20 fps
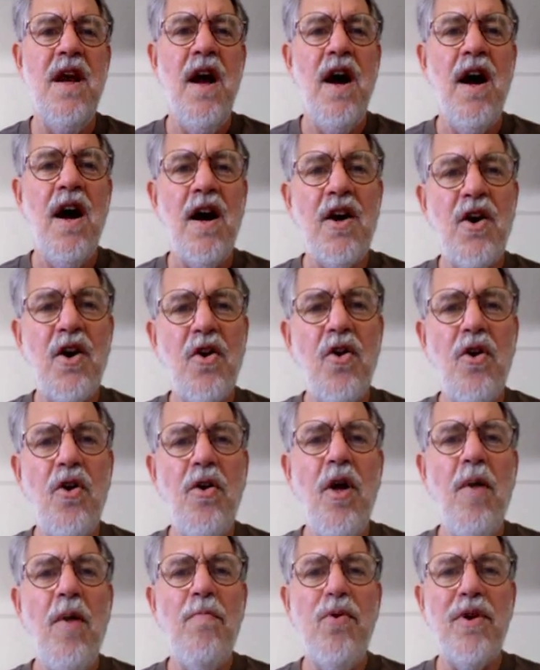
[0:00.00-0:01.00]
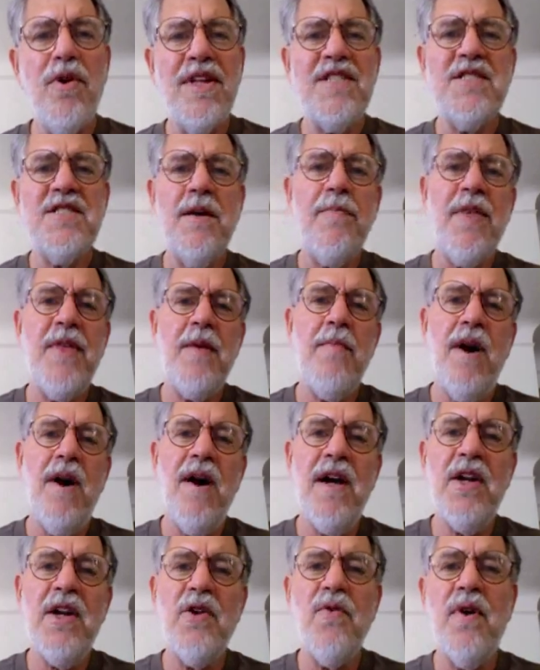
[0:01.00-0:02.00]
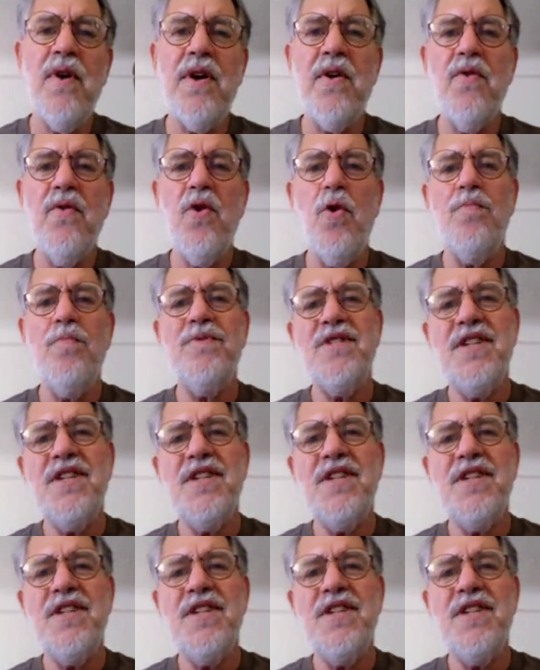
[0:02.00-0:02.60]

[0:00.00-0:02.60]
A girl, pulling something behind her on a rope,